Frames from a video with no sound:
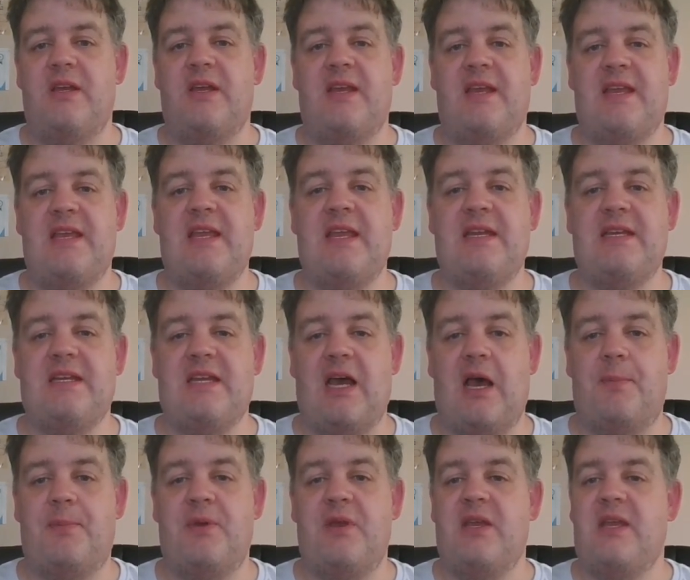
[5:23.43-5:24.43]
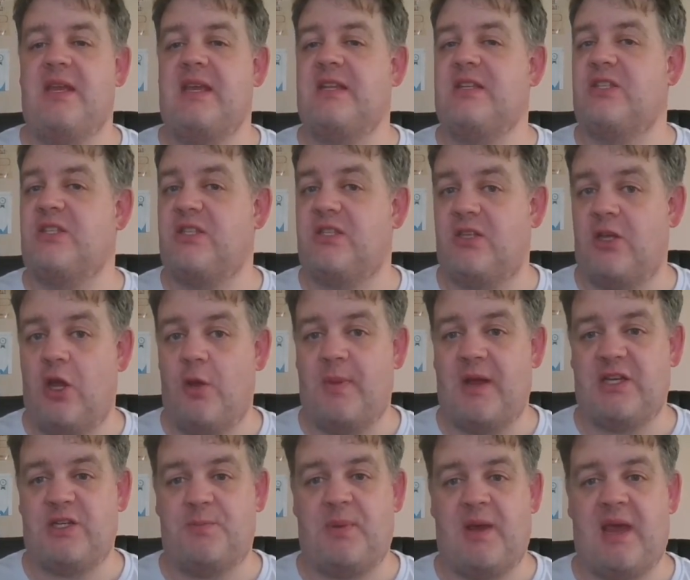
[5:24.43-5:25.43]
He ended up in so
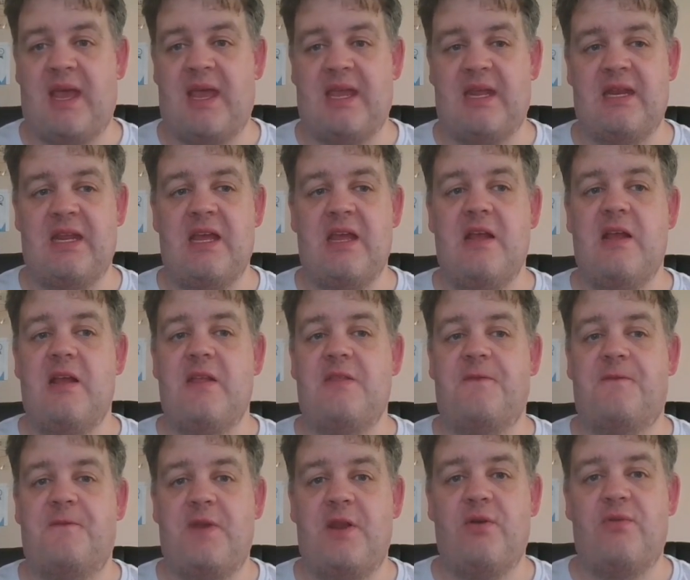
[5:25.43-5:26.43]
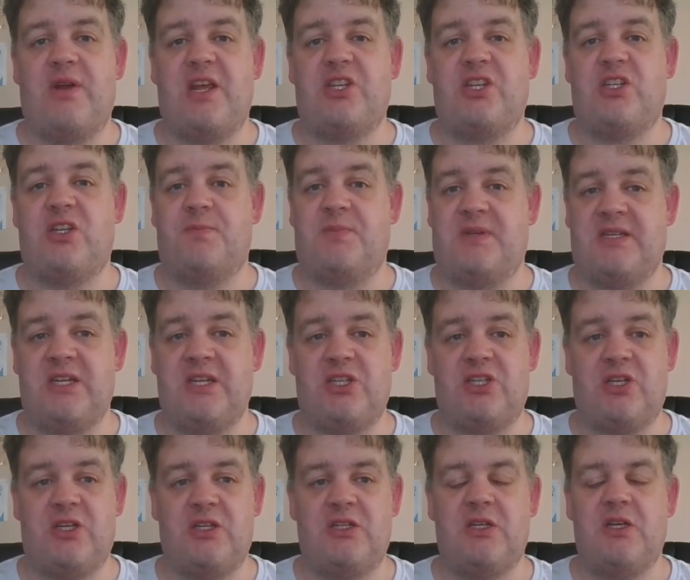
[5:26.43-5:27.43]
much pain, the Federation
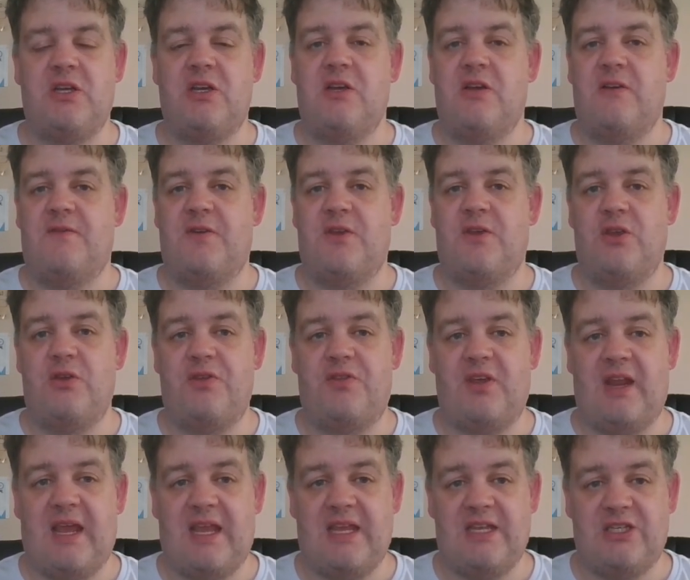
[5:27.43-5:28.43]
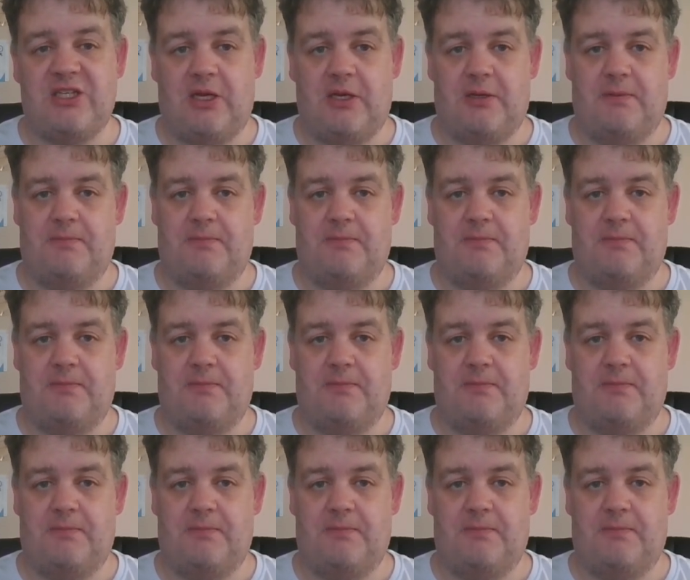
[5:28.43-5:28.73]
petitioned for euthanasia.